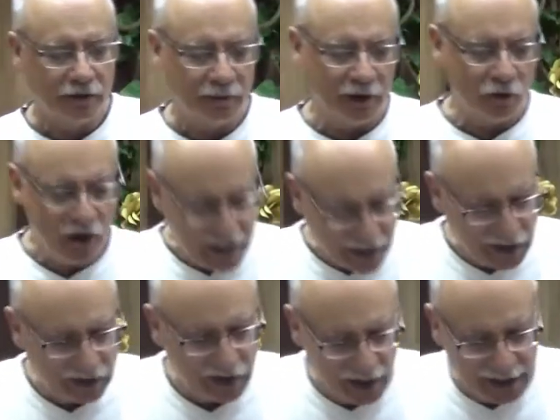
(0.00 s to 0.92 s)
But
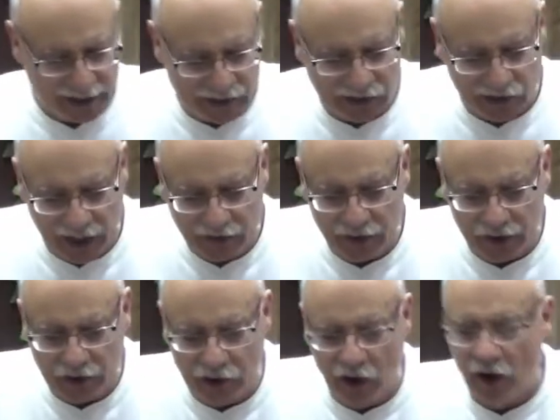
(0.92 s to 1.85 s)
recognize then
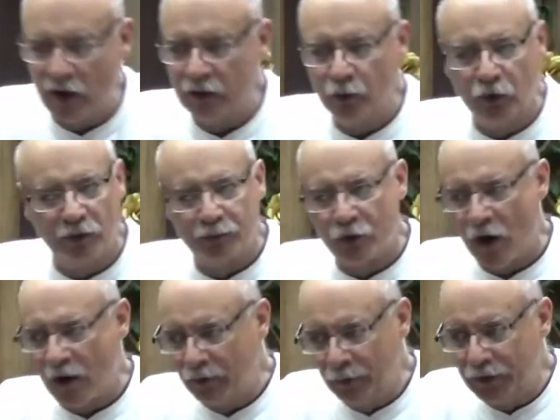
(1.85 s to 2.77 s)
that God will
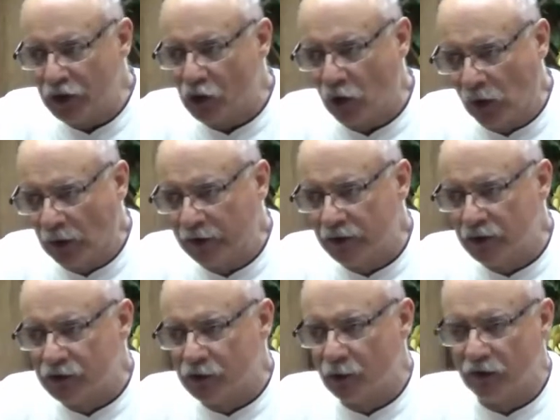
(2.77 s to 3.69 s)
probably call
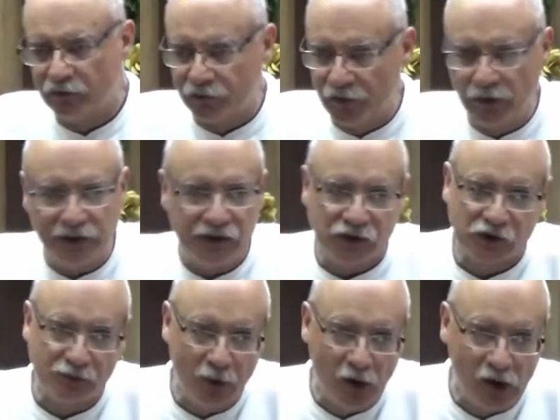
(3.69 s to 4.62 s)
you to a fairly
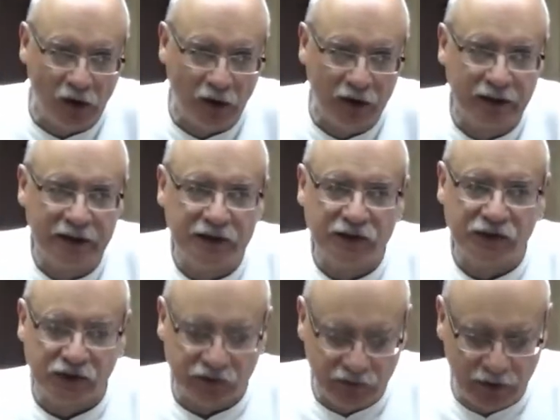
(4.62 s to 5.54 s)
small
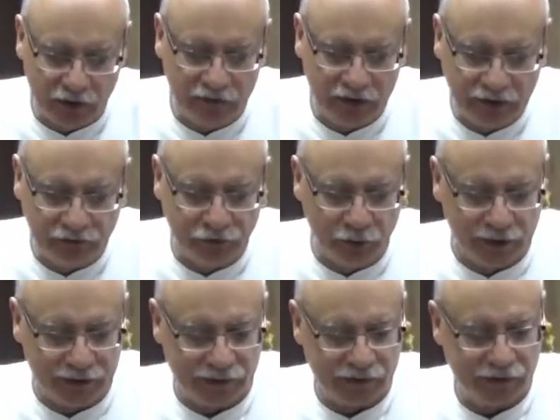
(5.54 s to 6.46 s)
sphere of
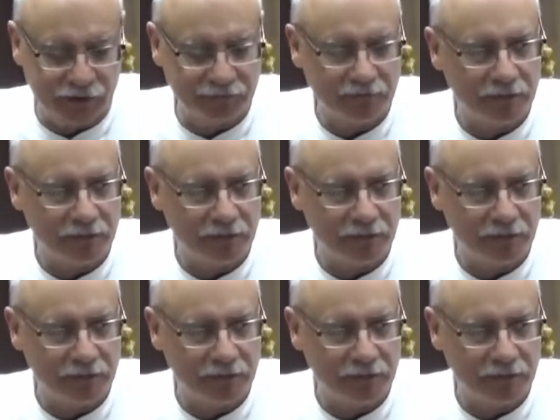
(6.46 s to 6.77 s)
influence.